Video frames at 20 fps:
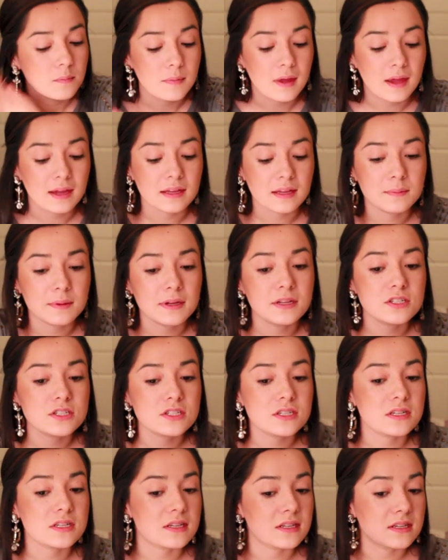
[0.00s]
back of my
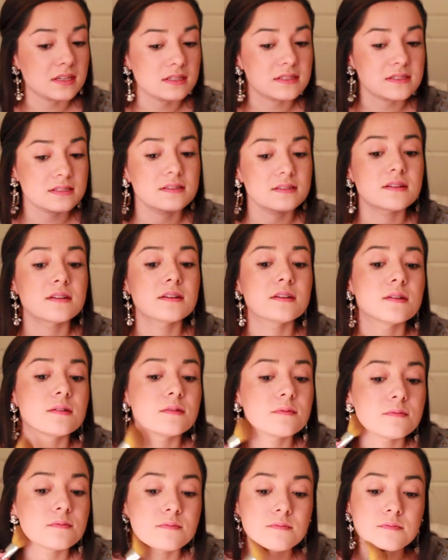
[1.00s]
cheeks,
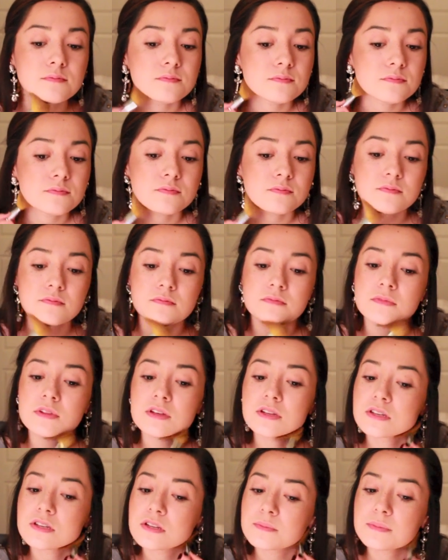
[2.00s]
and
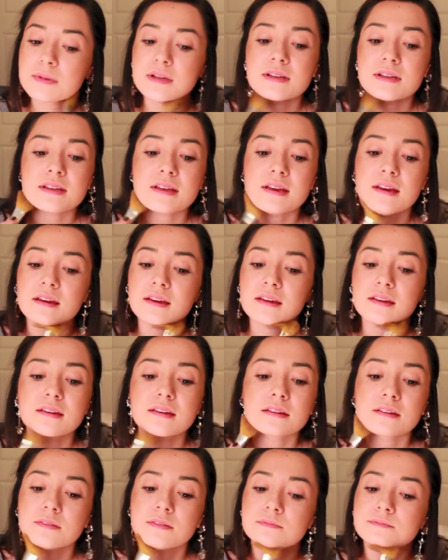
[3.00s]
under my
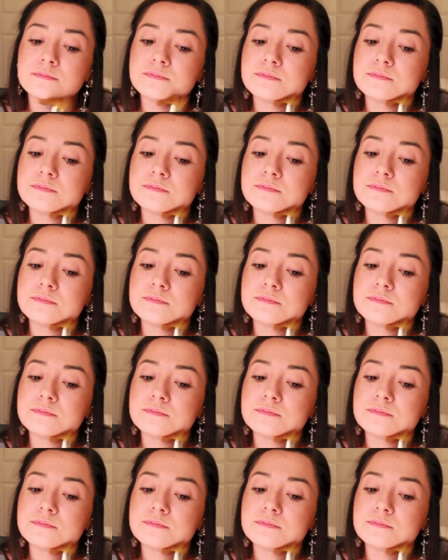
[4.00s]
neck.